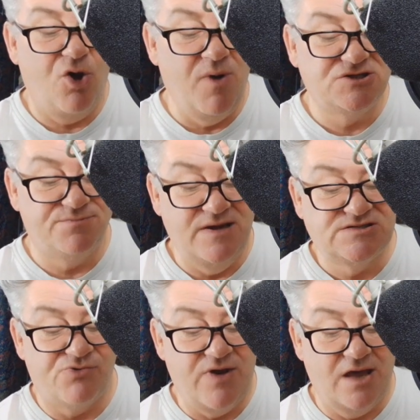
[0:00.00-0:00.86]
much
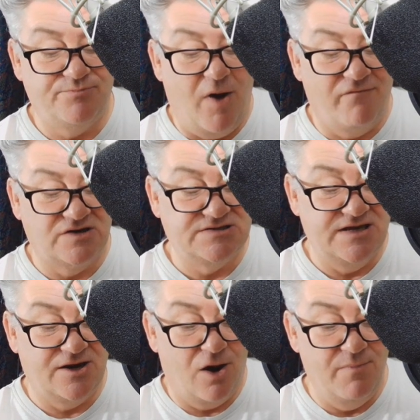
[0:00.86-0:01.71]
misery and
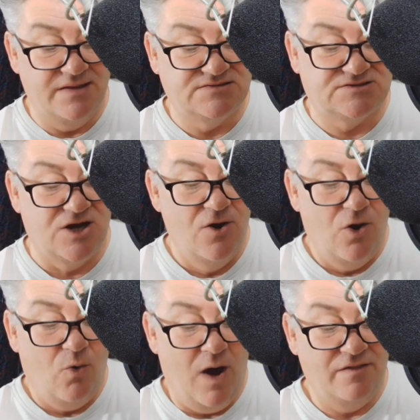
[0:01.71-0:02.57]
poverty in our midst,
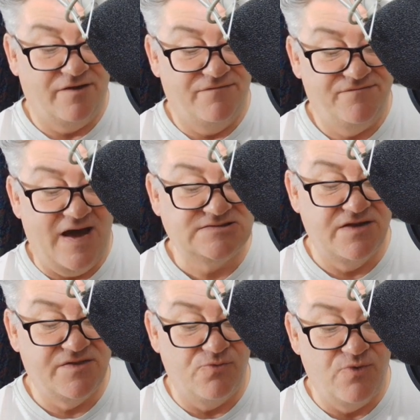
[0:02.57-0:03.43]
while the fat
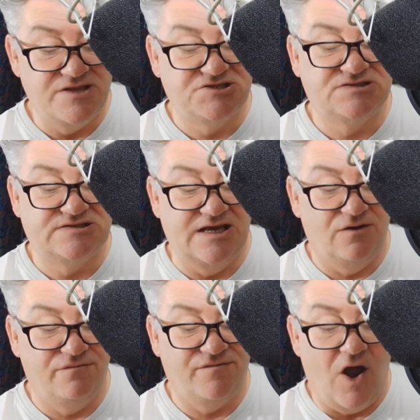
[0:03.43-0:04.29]
and the rich
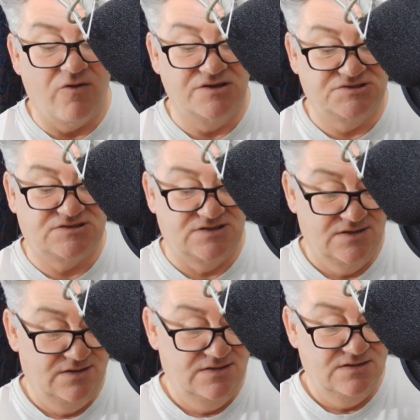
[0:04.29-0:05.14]
still flourished.
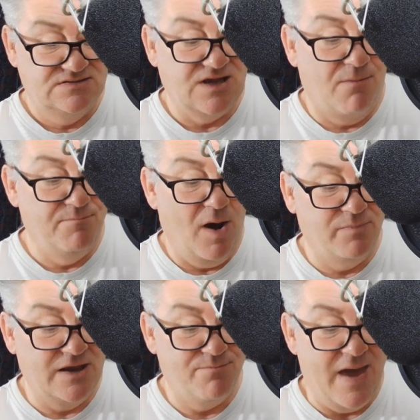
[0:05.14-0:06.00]
Some
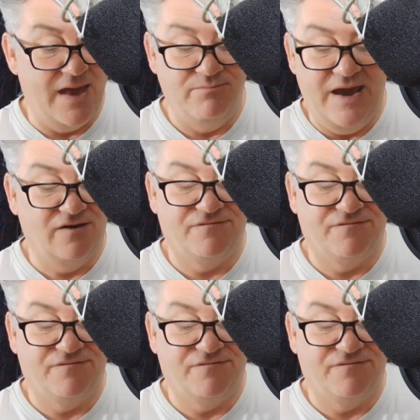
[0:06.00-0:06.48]
public men made